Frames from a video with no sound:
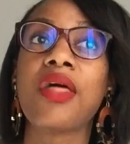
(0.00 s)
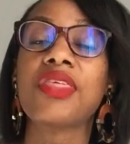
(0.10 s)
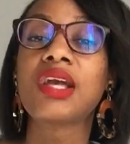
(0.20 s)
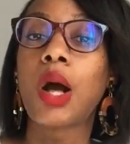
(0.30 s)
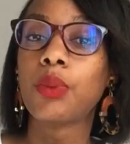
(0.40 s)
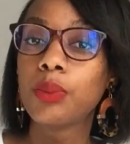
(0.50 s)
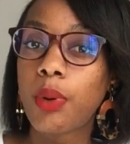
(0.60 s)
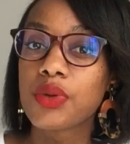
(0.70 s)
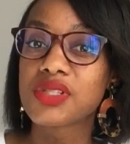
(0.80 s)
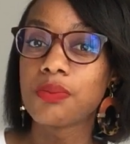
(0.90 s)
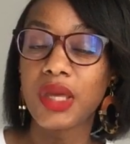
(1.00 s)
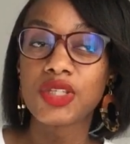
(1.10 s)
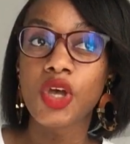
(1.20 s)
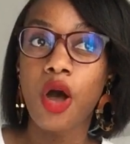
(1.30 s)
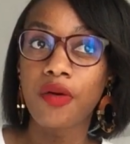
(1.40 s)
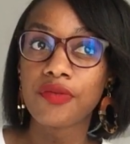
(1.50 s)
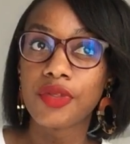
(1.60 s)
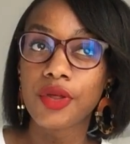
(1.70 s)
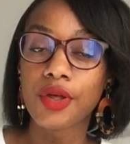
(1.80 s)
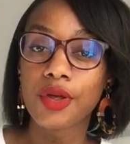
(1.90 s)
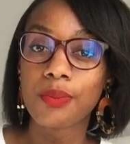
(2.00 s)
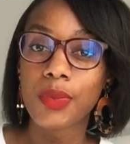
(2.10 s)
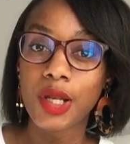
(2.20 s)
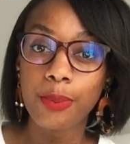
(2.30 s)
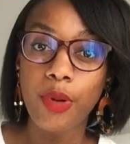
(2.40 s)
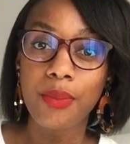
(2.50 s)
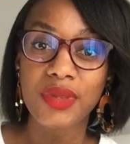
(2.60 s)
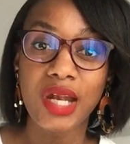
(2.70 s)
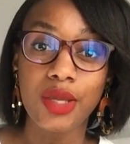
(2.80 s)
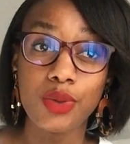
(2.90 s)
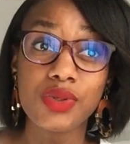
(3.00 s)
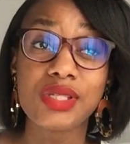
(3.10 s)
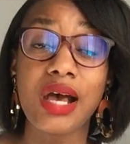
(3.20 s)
I think I will post a picture of the lip balm that I used.